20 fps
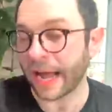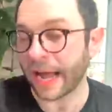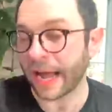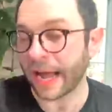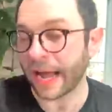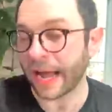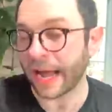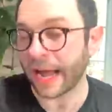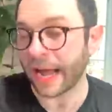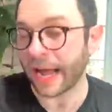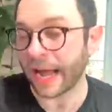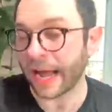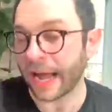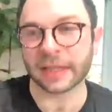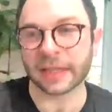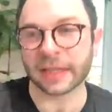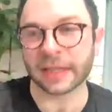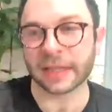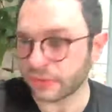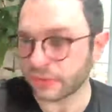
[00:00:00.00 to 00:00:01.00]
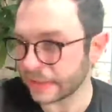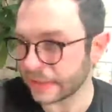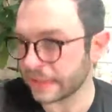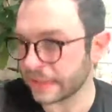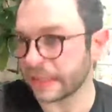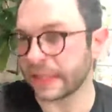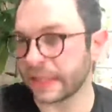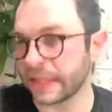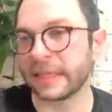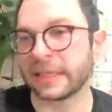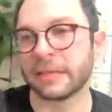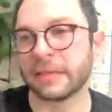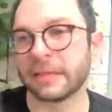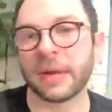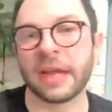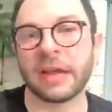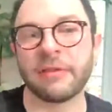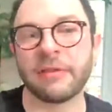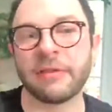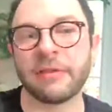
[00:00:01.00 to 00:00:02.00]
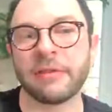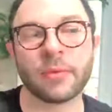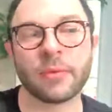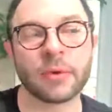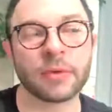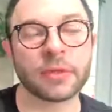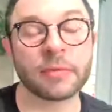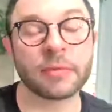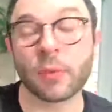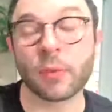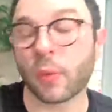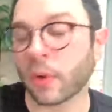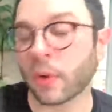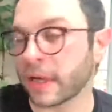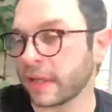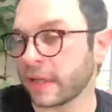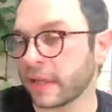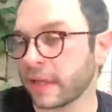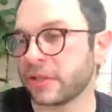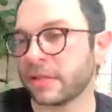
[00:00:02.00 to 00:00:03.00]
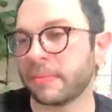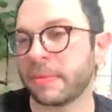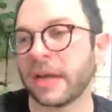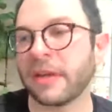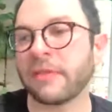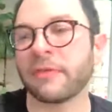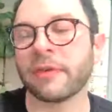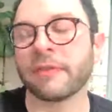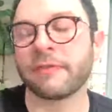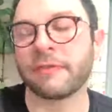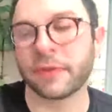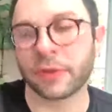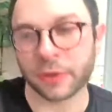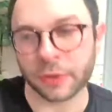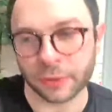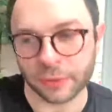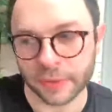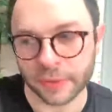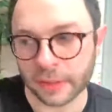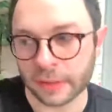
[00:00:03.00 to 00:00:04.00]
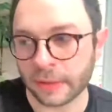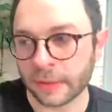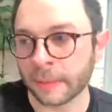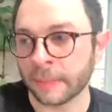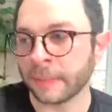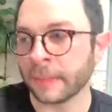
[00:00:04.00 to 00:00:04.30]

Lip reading: to pay for the electricity, to pay for the mortgage, to pay for food.